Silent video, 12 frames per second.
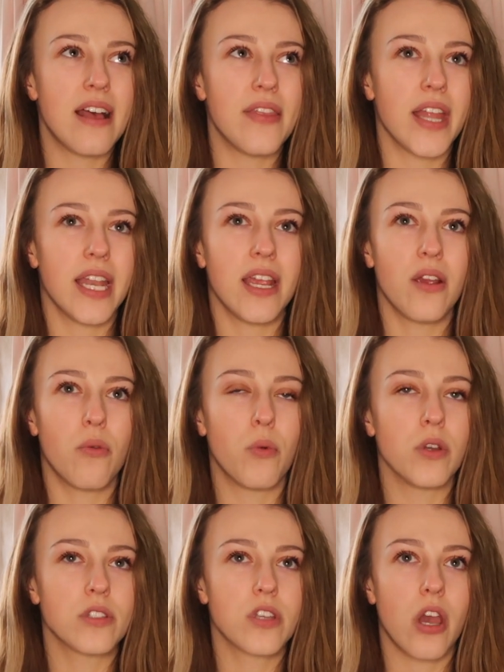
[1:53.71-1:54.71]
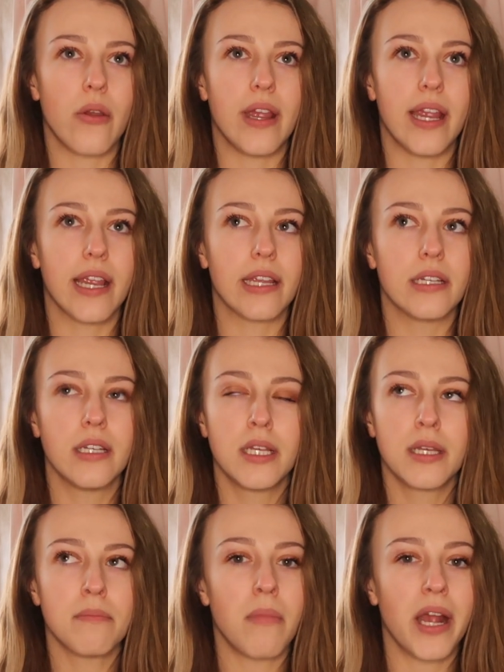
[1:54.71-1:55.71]
and then it was going
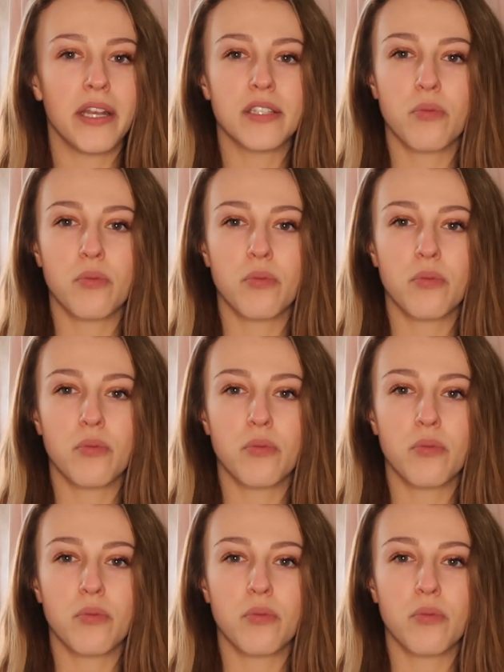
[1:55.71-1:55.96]
-1,